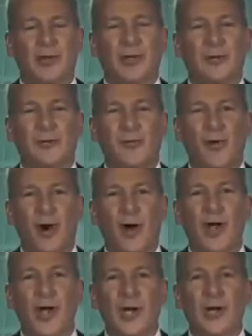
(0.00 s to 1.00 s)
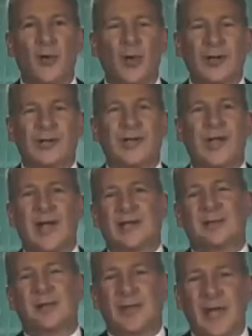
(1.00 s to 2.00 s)
are looking for, you know, what's the
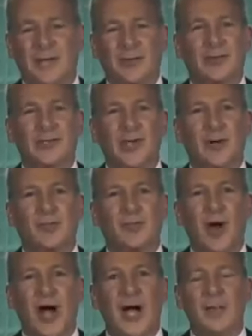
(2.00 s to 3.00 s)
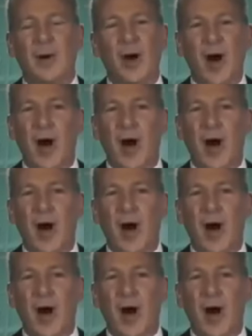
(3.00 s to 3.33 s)
next potential subprime,